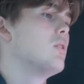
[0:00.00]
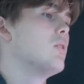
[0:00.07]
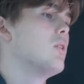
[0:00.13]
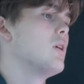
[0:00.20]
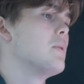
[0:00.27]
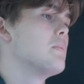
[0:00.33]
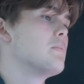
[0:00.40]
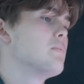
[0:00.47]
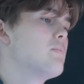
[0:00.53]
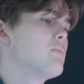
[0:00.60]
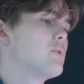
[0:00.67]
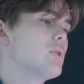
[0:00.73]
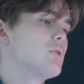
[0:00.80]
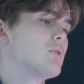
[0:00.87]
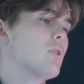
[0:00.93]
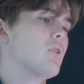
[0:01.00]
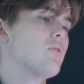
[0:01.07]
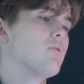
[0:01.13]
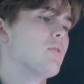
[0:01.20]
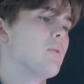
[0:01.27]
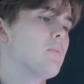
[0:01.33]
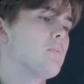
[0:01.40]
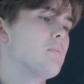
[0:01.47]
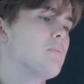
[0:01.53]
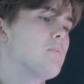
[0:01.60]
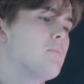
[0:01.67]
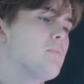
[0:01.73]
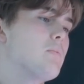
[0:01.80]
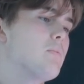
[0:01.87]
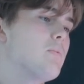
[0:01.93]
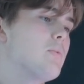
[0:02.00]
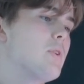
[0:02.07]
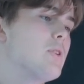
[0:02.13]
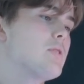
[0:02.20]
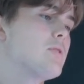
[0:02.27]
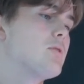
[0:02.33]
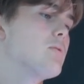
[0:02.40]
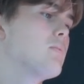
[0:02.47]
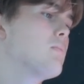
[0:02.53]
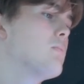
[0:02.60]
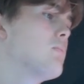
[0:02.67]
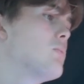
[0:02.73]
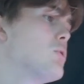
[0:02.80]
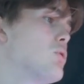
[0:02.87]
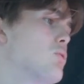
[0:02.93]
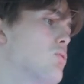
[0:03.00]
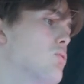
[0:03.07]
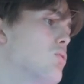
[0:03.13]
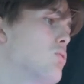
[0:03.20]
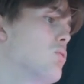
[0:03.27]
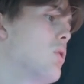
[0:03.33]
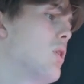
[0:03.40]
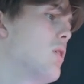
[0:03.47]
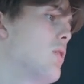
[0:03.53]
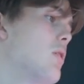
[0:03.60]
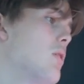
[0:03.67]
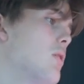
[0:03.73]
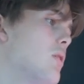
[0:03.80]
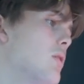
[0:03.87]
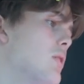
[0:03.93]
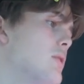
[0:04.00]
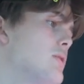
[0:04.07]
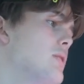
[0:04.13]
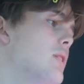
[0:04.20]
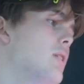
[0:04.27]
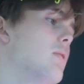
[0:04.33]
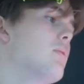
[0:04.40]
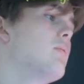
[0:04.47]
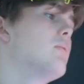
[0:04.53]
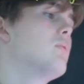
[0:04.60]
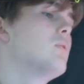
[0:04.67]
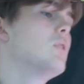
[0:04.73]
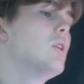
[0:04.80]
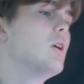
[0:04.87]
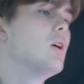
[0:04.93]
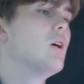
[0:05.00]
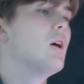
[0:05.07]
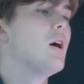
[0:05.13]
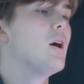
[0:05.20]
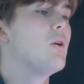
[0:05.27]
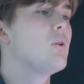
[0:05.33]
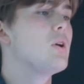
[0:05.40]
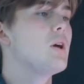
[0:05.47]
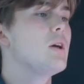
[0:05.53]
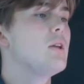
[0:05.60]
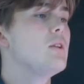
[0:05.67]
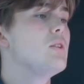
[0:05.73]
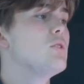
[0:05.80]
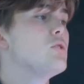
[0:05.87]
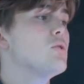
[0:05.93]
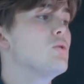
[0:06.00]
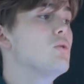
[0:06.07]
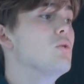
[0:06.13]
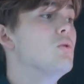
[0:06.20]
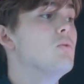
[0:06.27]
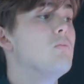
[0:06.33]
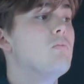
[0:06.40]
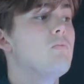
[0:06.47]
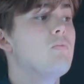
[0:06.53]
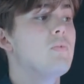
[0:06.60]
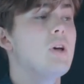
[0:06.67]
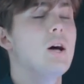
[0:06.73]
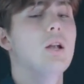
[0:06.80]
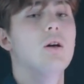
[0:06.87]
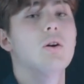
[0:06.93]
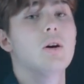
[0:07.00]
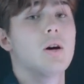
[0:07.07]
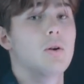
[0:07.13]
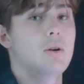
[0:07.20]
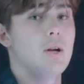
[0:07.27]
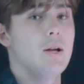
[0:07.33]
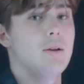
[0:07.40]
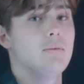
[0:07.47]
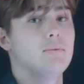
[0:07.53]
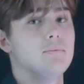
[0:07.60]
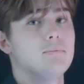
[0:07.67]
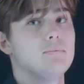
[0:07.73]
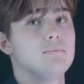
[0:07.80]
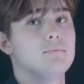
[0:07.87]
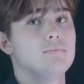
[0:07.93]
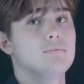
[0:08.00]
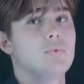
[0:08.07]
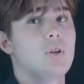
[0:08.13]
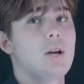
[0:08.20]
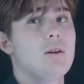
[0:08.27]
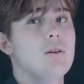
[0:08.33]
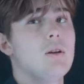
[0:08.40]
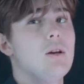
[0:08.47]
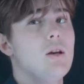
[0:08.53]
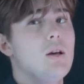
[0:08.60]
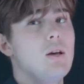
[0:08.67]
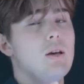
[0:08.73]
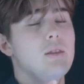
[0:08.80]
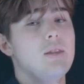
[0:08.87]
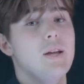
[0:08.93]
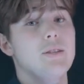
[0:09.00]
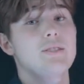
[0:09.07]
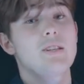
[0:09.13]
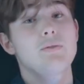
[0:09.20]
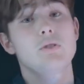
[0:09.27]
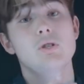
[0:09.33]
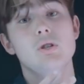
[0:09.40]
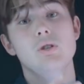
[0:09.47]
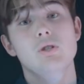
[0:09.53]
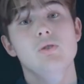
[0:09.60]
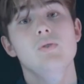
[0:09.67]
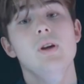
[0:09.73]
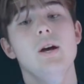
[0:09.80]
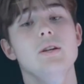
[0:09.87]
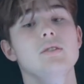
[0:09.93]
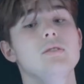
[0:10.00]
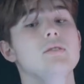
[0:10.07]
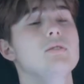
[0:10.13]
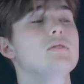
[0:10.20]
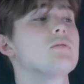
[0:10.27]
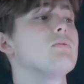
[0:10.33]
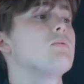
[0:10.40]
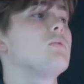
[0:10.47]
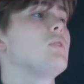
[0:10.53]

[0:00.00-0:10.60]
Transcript: Right, so it's going from this to this here, alkane to haloalkane. Okay, that's substitution reactions.